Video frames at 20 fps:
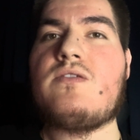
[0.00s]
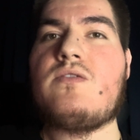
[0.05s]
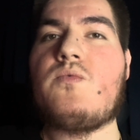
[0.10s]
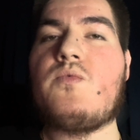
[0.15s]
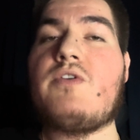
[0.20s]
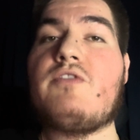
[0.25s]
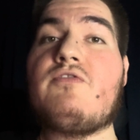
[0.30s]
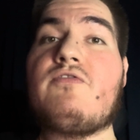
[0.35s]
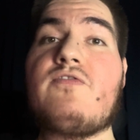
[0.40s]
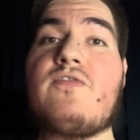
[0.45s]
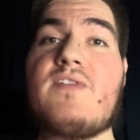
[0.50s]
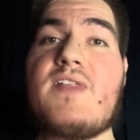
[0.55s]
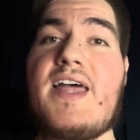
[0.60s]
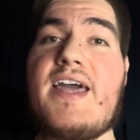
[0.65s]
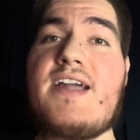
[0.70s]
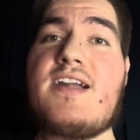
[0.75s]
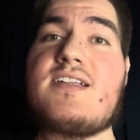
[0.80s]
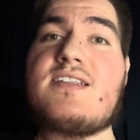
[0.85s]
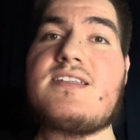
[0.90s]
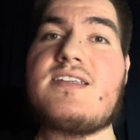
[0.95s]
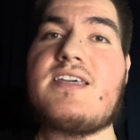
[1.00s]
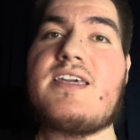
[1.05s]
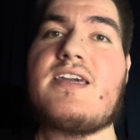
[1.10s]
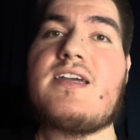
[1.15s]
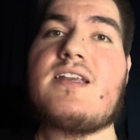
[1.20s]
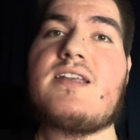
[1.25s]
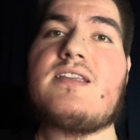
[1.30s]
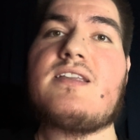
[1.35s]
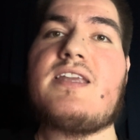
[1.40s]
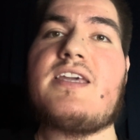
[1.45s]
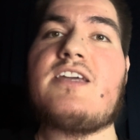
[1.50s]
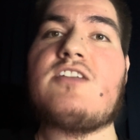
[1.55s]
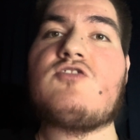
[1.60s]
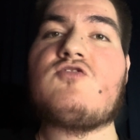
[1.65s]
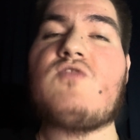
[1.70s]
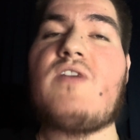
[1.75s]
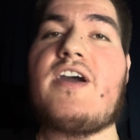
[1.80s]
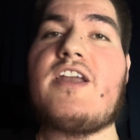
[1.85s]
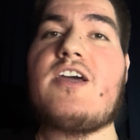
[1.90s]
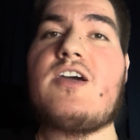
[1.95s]
reflect and
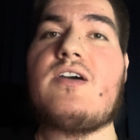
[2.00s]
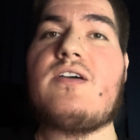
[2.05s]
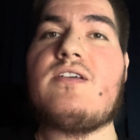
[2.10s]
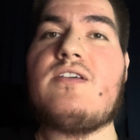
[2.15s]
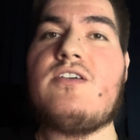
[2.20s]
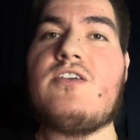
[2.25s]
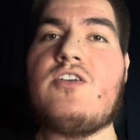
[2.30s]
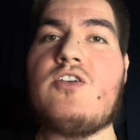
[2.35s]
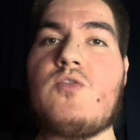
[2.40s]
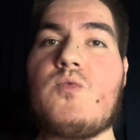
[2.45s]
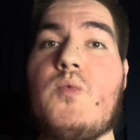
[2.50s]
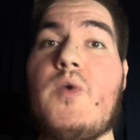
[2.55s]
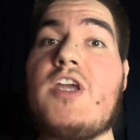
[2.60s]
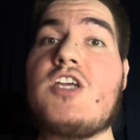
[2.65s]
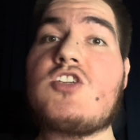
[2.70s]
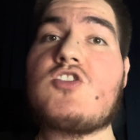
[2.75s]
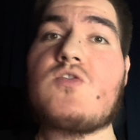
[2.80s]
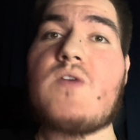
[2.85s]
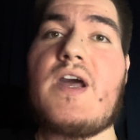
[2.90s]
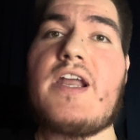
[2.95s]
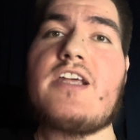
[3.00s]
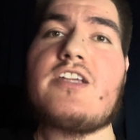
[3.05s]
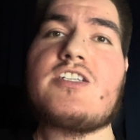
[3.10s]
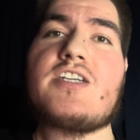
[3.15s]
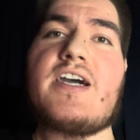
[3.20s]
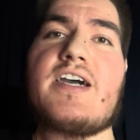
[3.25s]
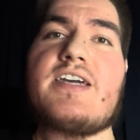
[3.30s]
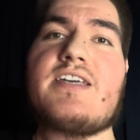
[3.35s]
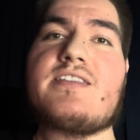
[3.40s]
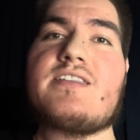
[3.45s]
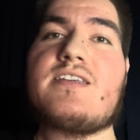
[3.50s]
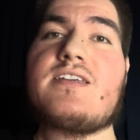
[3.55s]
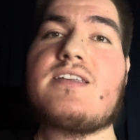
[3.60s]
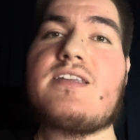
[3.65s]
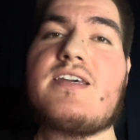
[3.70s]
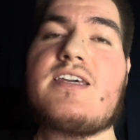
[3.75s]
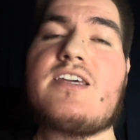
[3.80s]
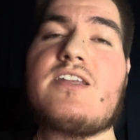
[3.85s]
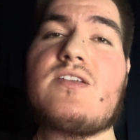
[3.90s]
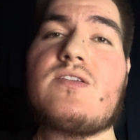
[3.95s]
try to re-strategize
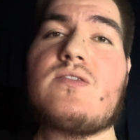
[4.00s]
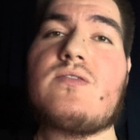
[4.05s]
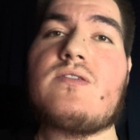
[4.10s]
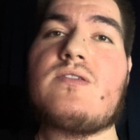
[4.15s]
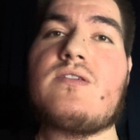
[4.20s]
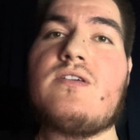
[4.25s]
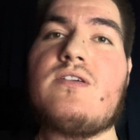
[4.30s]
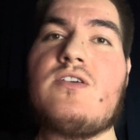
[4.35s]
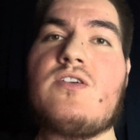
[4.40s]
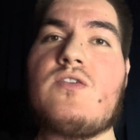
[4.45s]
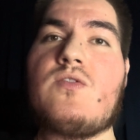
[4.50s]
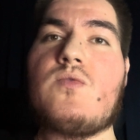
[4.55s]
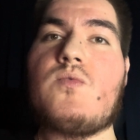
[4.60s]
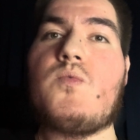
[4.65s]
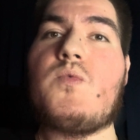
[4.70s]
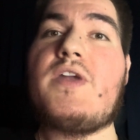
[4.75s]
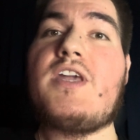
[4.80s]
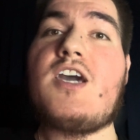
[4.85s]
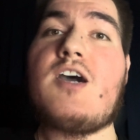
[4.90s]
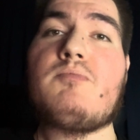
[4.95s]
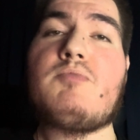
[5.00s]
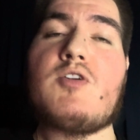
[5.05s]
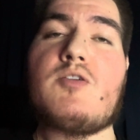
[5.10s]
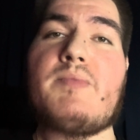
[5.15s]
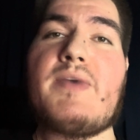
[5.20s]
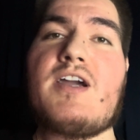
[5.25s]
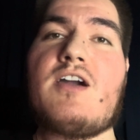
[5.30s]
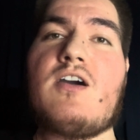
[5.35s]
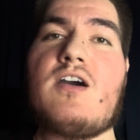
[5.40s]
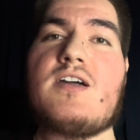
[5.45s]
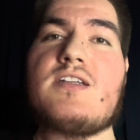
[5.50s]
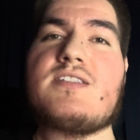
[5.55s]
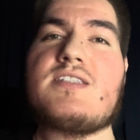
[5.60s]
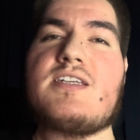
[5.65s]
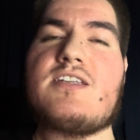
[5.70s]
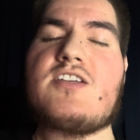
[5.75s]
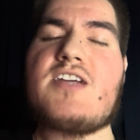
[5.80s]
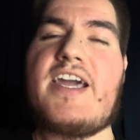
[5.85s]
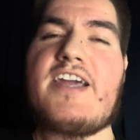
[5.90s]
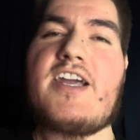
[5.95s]
and re-upload my
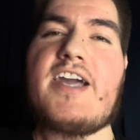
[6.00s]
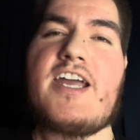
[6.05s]
content. I